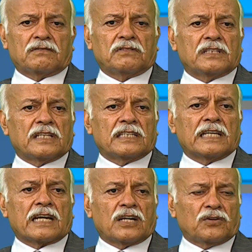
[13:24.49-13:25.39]

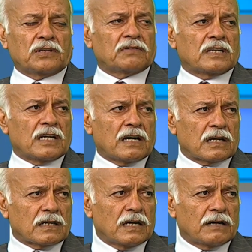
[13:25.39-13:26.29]
They are now even in
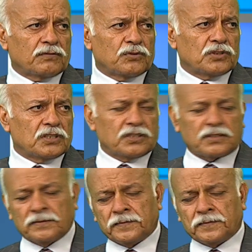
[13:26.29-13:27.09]
our armed forces.